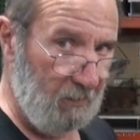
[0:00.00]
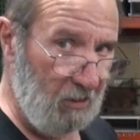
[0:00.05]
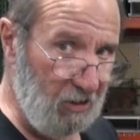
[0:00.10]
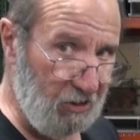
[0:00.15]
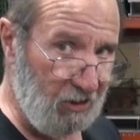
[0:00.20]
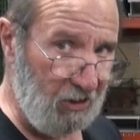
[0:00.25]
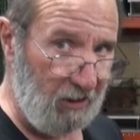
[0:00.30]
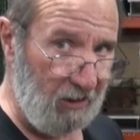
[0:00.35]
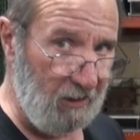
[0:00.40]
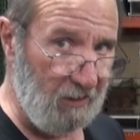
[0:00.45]

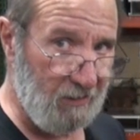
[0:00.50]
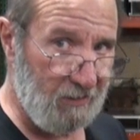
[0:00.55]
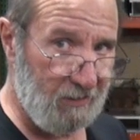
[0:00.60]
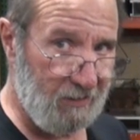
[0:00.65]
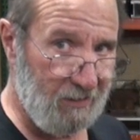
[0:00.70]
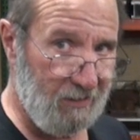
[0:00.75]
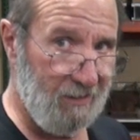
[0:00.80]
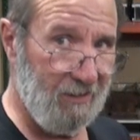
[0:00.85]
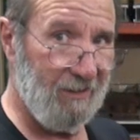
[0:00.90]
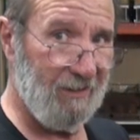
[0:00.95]

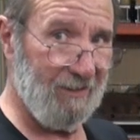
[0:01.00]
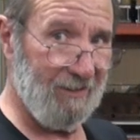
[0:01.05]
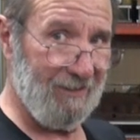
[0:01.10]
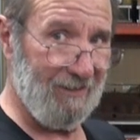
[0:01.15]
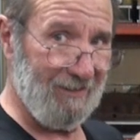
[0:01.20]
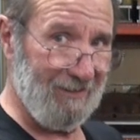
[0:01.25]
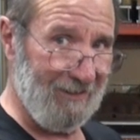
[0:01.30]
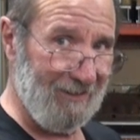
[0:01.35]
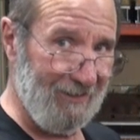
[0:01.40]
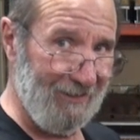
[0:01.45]
bushings
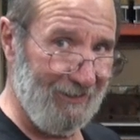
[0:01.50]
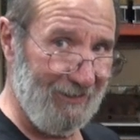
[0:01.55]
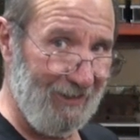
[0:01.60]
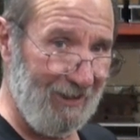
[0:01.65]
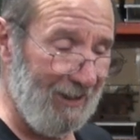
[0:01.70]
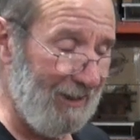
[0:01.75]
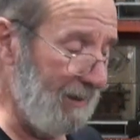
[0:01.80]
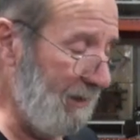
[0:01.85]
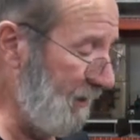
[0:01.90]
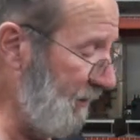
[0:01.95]
on the
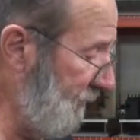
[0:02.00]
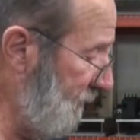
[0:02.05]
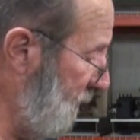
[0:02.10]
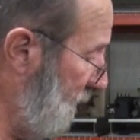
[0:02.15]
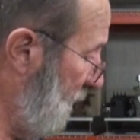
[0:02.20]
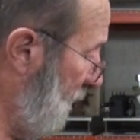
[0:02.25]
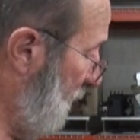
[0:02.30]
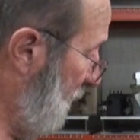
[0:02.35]
lathe,